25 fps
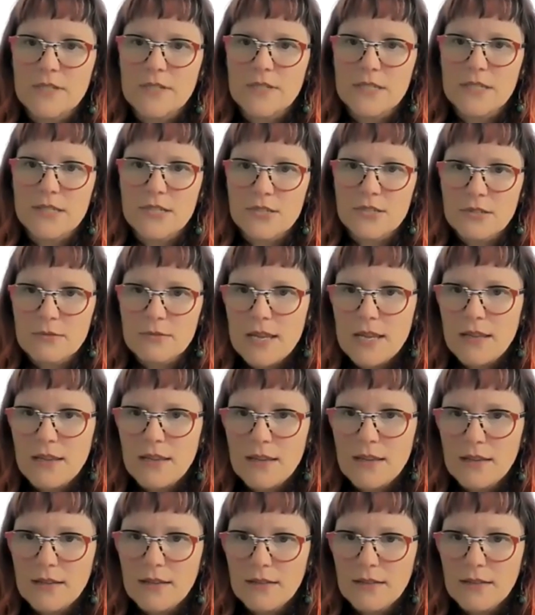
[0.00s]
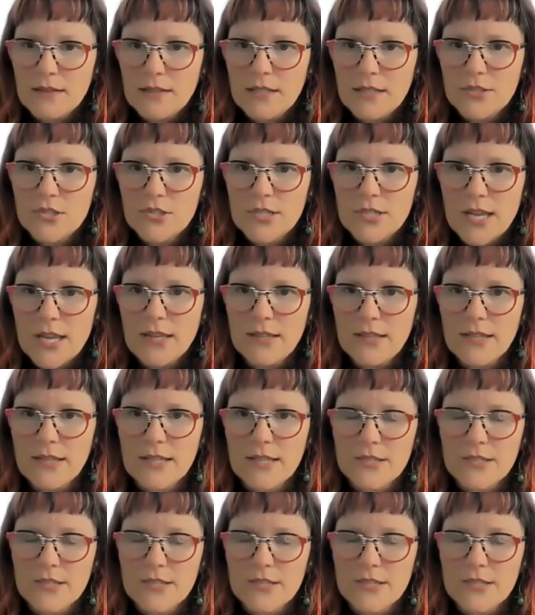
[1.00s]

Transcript: decision making each day.